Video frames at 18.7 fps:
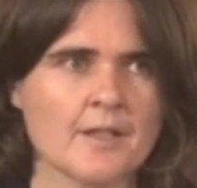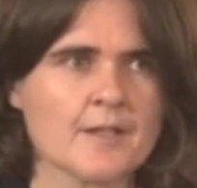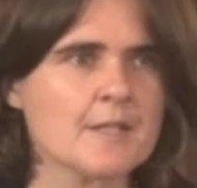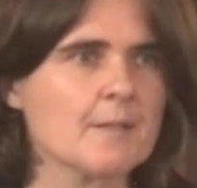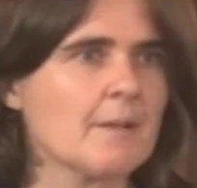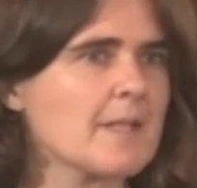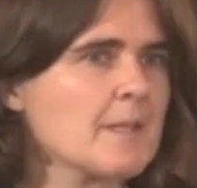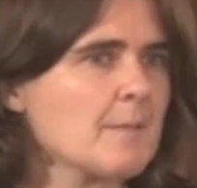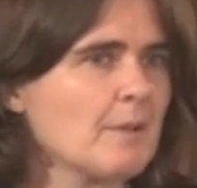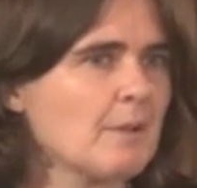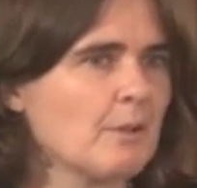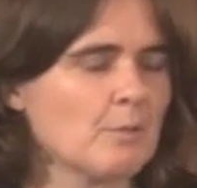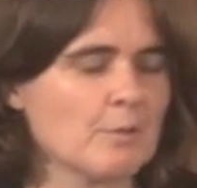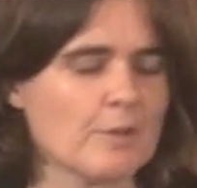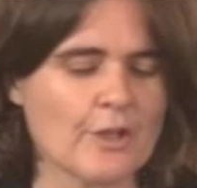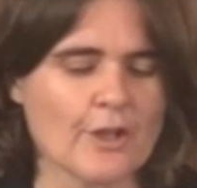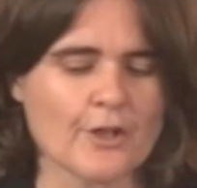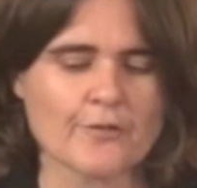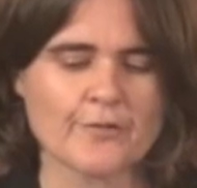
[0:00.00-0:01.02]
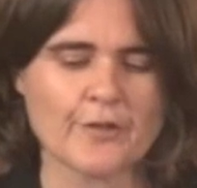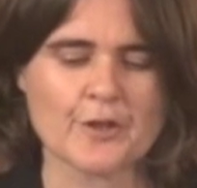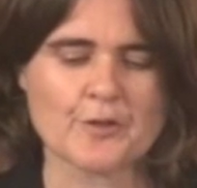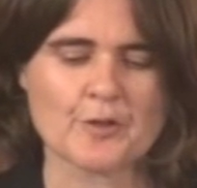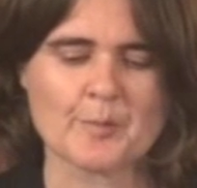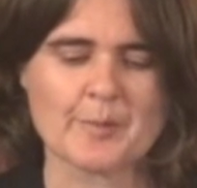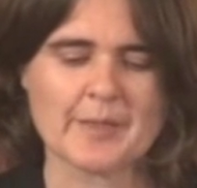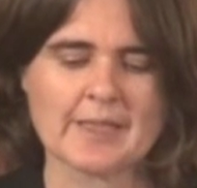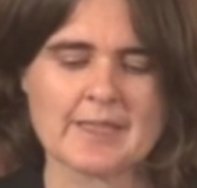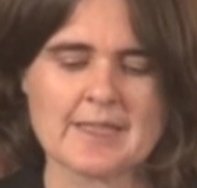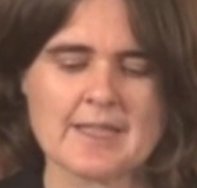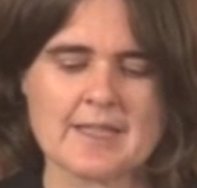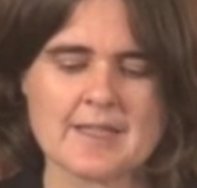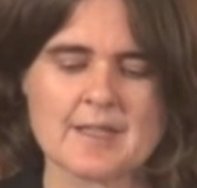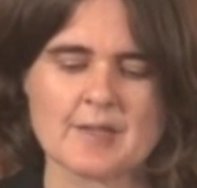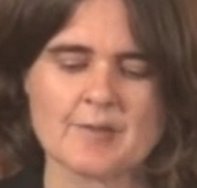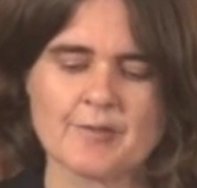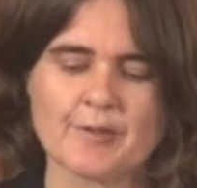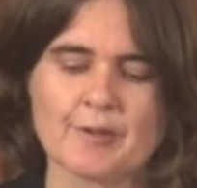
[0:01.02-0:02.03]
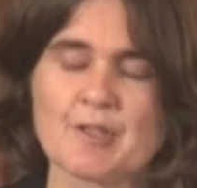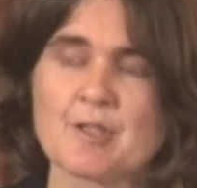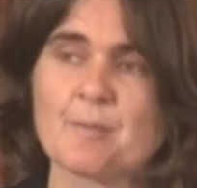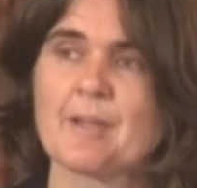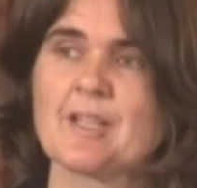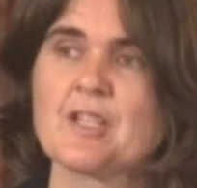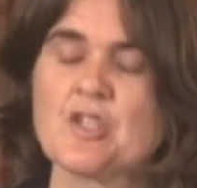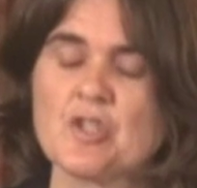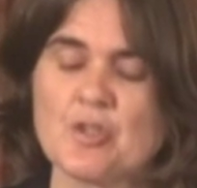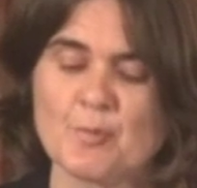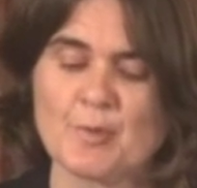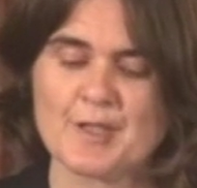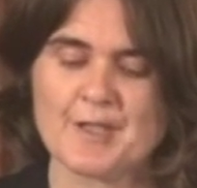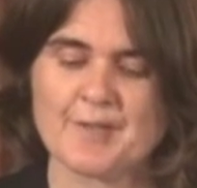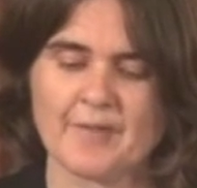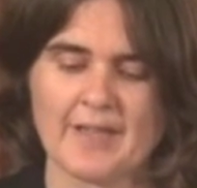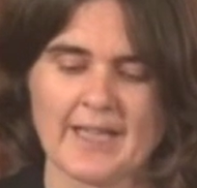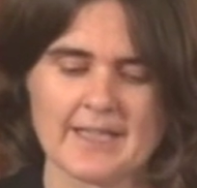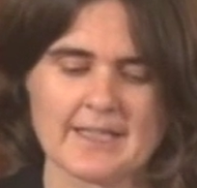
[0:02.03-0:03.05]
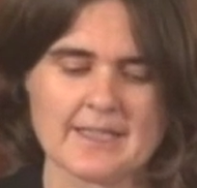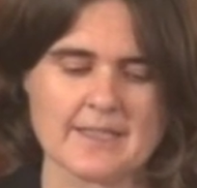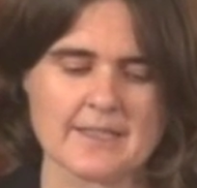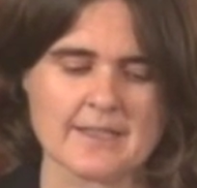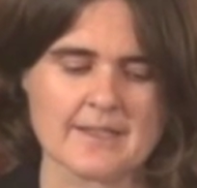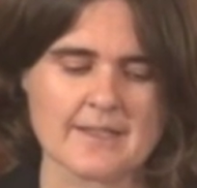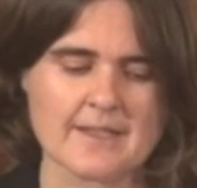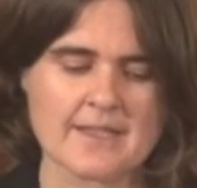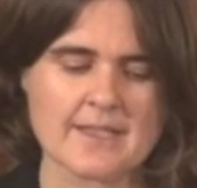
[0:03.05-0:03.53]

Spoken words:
So as we all know, vulnerability is influenced by numerous factors,